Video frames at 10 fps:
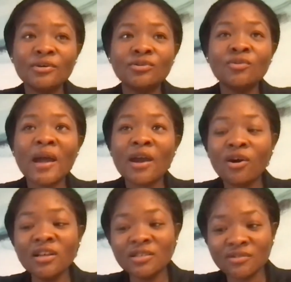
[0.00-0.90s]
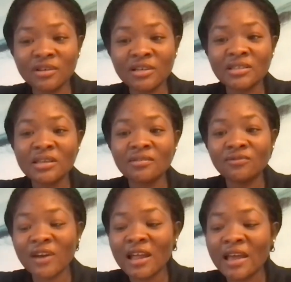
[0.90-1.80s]
So by God's grace, in
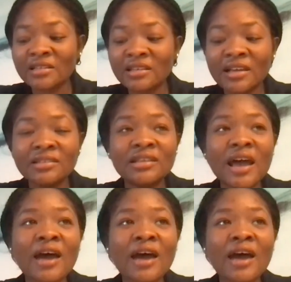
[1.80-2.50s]
fact, I said,